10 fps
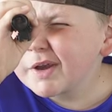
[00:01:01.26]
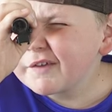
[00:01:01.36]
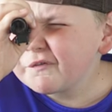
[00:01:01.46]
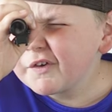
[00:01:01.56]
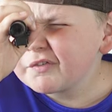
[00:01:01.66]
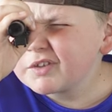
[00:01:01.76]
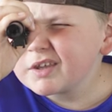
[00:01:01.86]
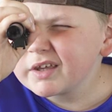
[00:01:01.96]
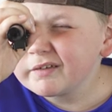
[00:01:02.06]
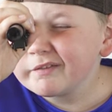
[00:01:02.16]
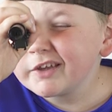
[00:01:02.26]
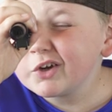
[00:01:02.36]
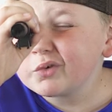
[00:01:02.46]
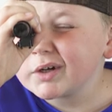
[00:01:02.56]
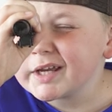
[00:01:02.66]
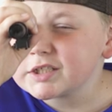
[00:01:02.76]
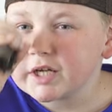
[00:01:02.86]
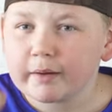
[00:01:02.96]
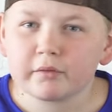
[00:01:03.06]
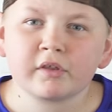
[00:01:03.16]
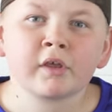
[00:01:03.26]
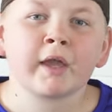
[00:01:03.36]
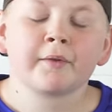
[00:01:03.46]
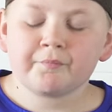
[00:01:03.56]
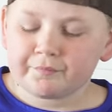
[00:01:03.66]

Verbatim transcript: by fifteen view range, I would say,